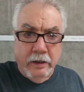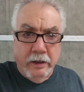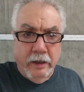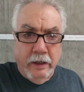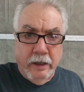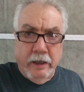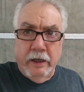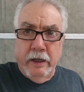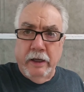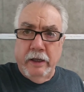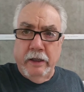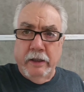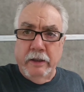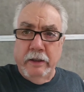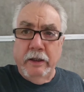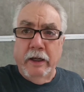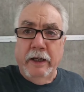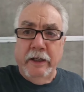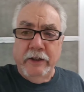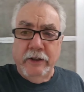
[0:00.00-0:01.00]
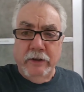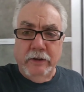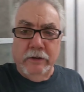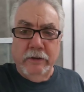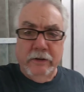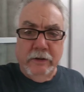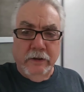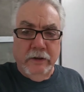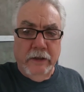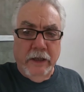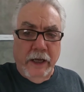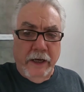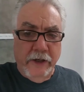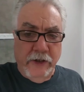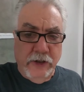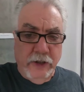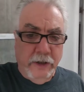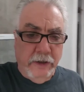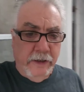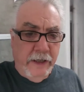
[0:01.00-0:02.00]
And I kind of
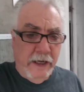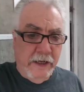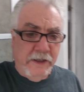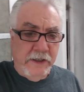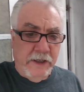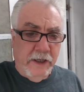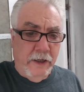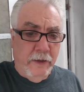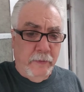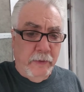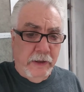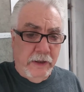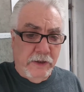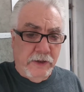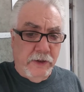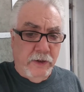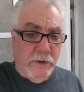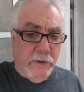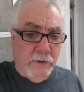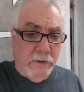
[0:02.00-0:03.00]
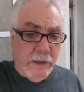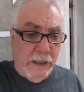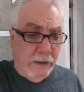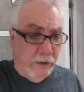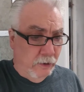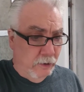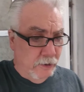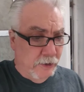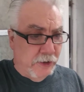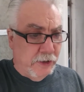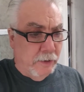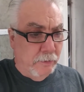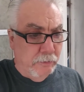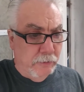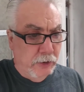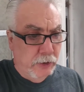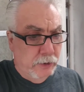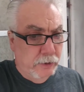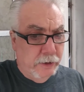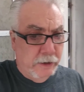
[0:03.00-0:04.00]
share that sentiment. So I learned something
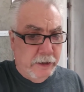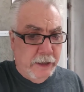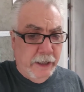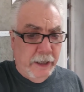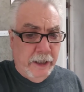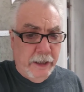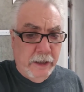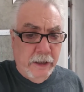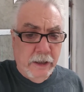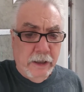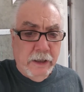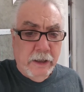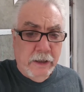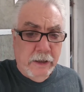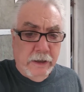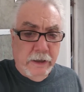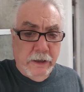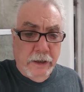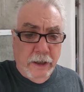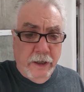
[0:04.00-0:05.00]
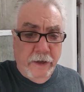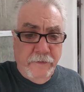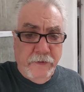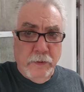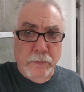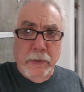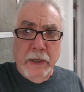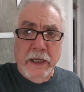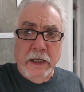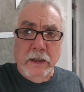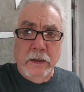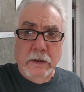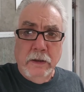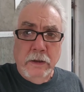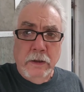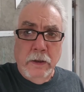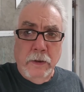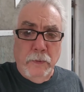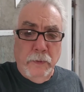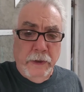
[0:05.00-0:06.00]
new today. If you're
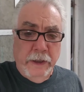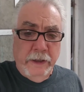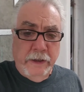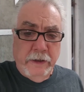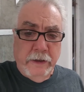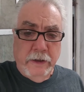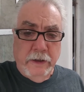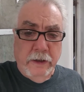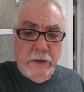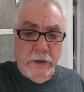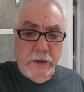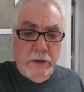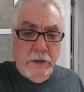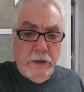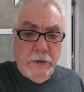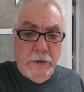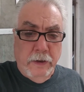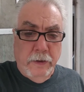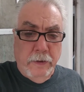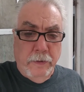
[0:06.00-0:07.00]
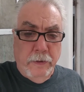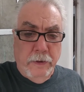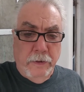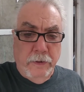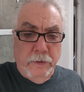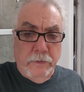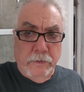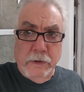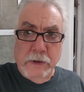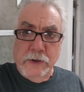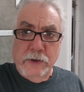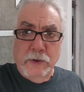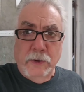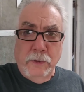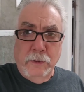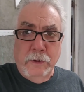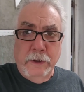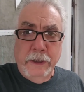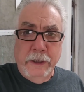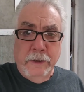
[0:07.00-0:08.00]
painting with
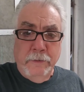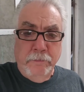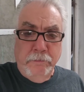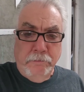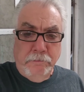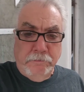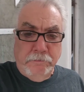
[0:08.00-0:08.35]
Rust-Oleum